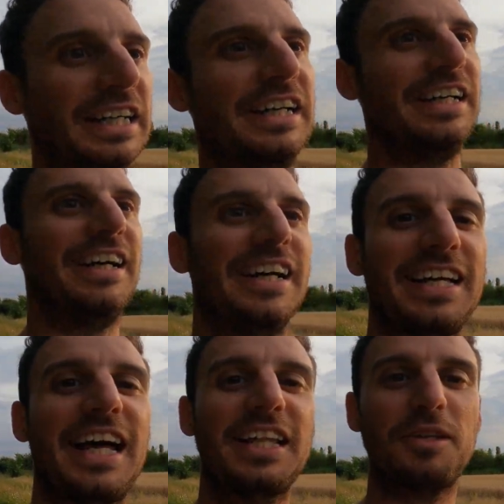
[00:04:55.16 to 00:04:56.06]

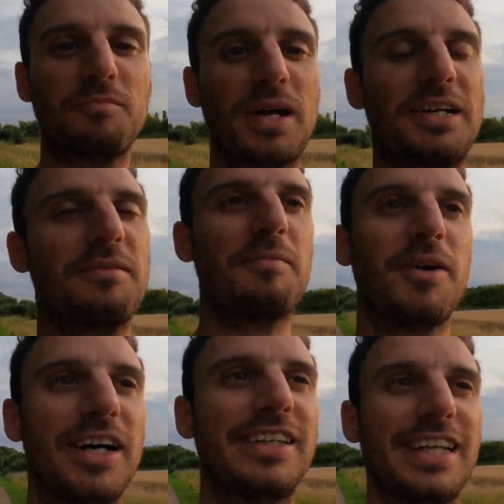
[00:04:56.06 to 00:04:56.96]
at the back of my
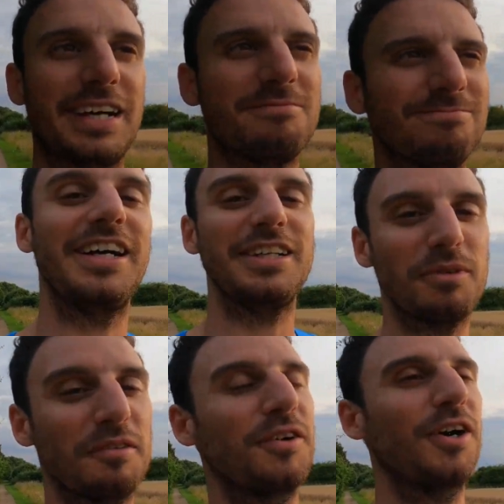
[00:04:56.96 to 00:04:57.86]
mind, that is
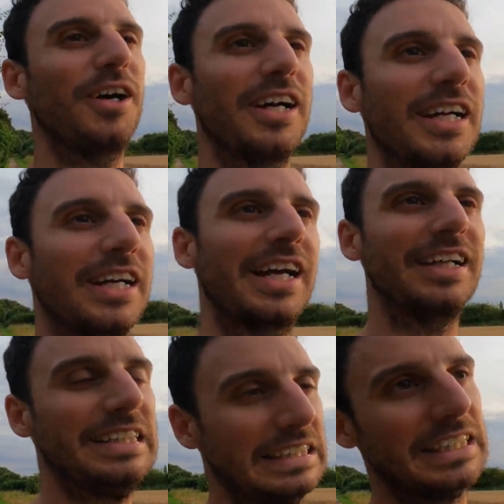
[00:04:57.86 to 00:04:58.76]
my foot hurting
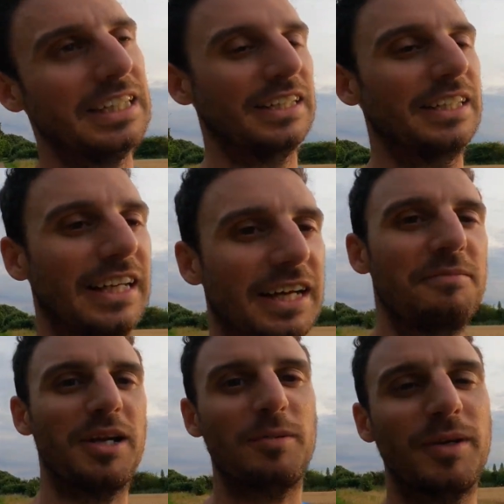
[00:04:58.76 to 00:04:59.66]
again, Yeah,
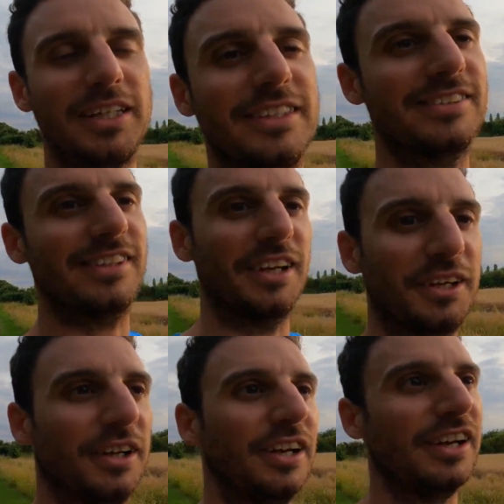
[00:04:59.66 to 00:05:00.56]
maybe.
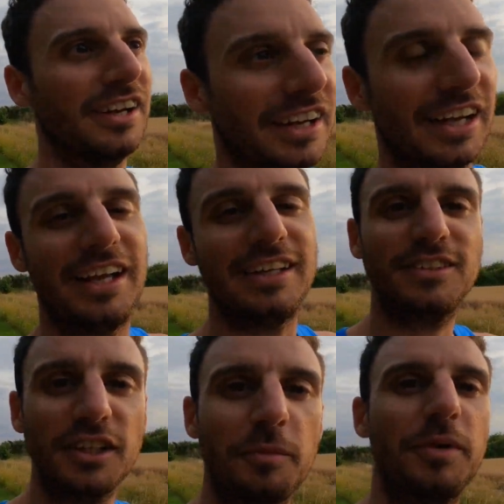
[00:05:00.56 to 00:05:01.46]
So
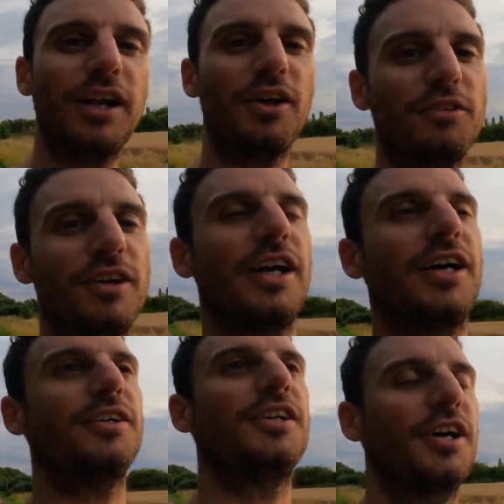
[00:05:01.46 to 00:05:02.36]
it's gonna be a long
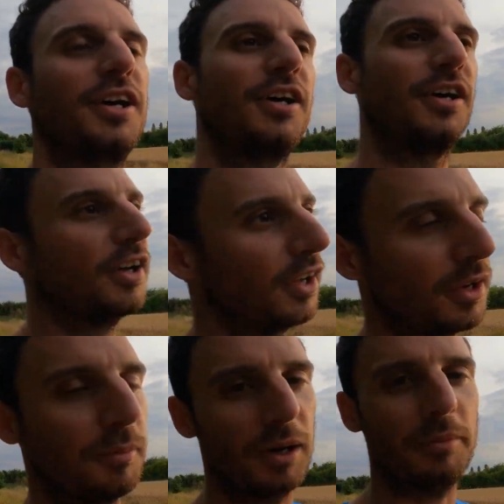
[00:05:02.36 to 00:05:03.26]
road,
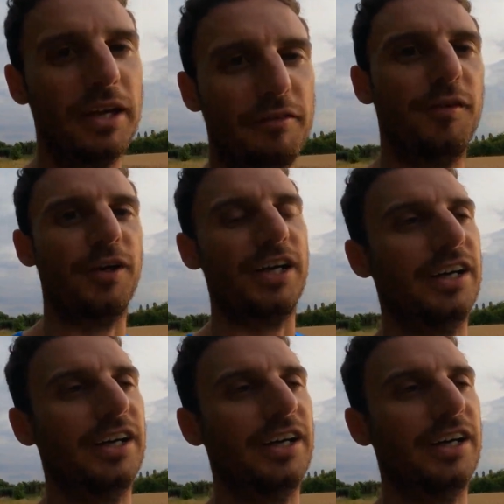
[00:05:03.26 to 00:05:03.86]
but I'm here for